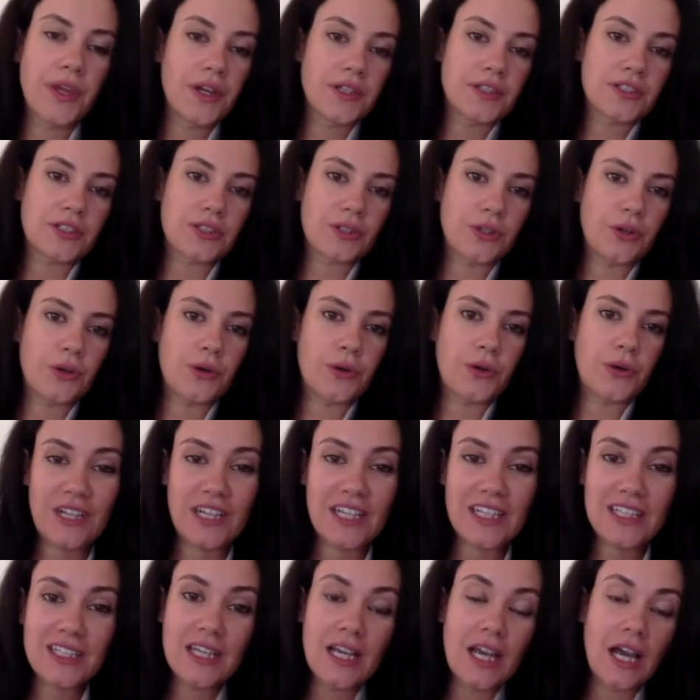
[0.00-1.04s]
So,
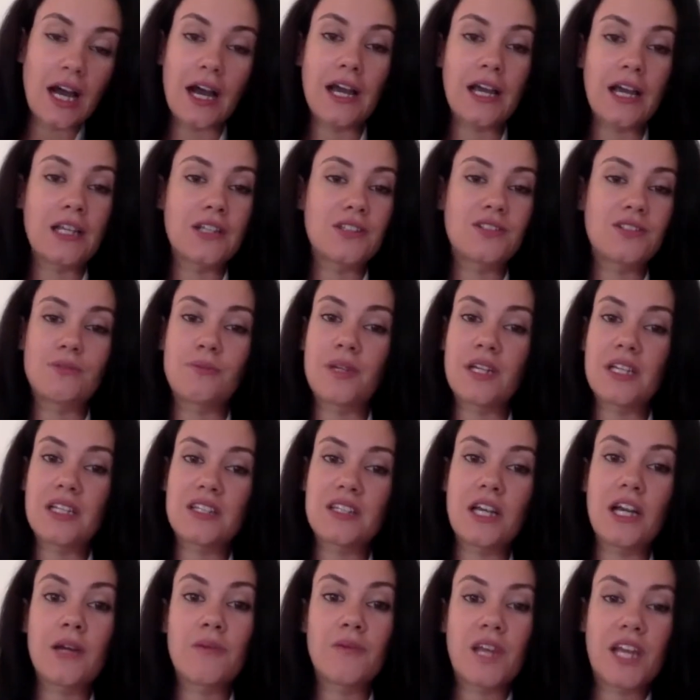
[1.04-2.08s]
and to make
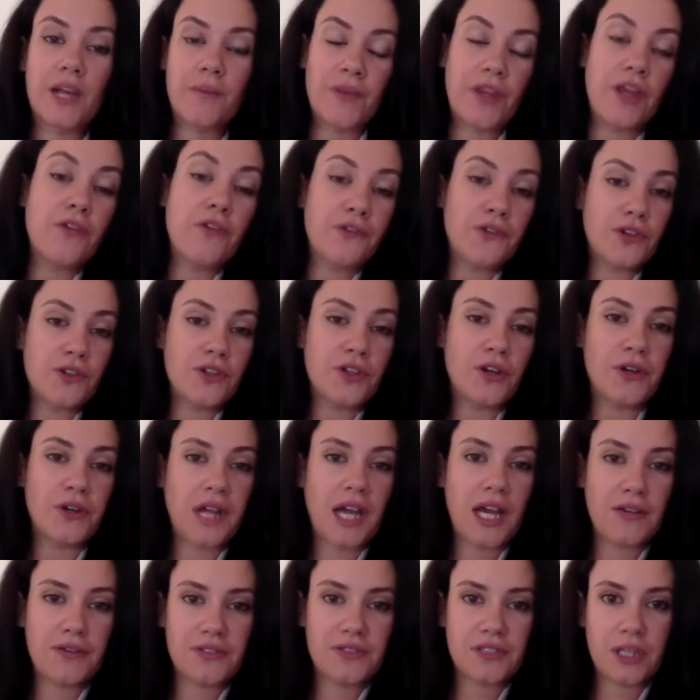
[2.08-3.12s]
time, like if you don't
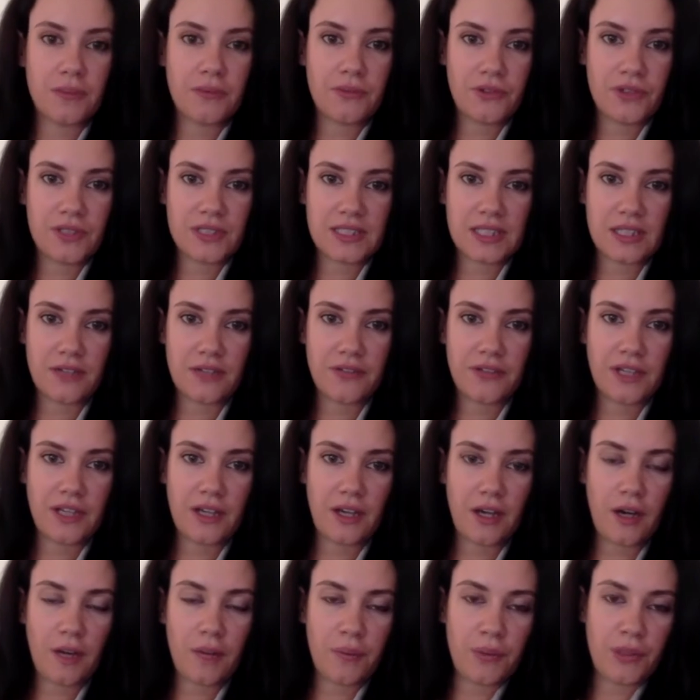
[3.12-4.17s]
have time for
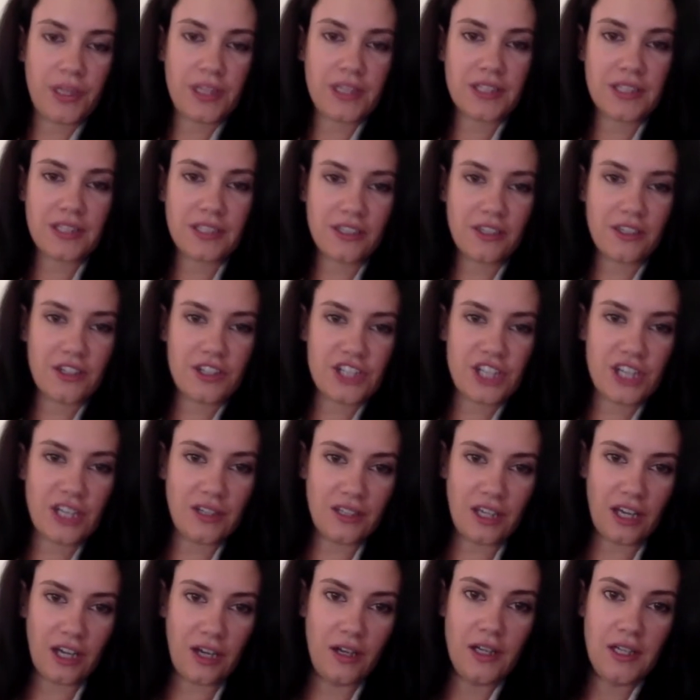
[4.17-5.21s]
self-care, put it in your
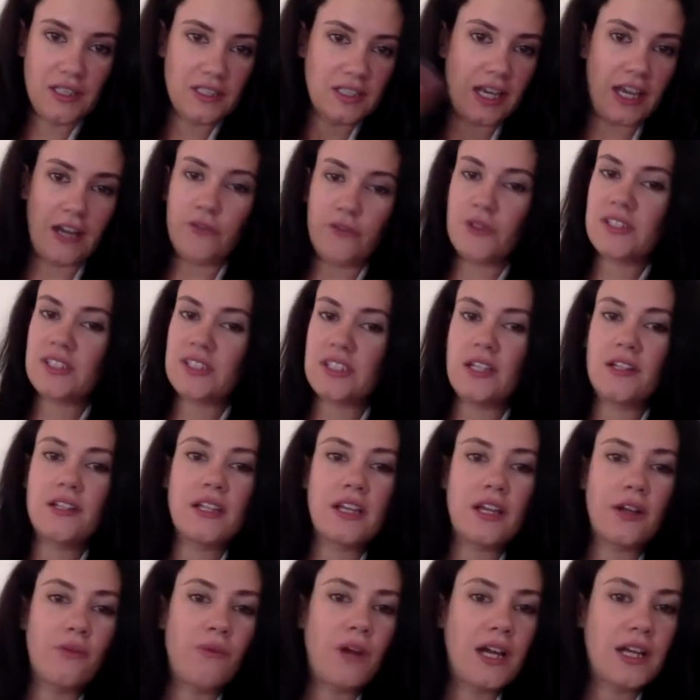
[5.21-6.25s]
agenda. Every Sunday,
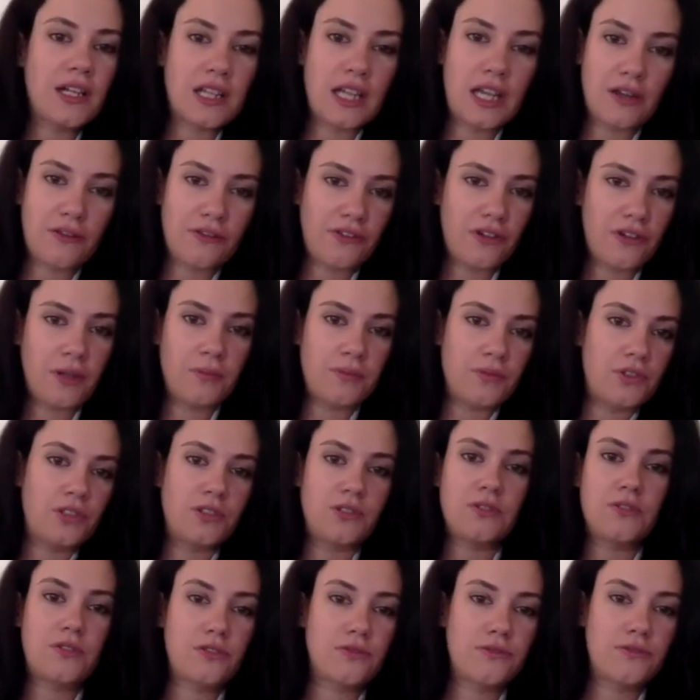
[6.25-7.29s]
right? Like from
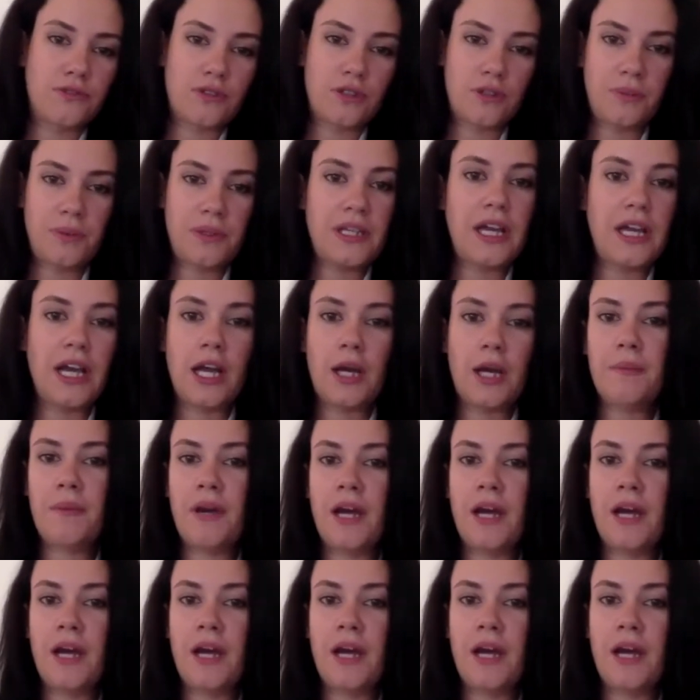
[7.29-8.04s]
2 to 4 p.m.,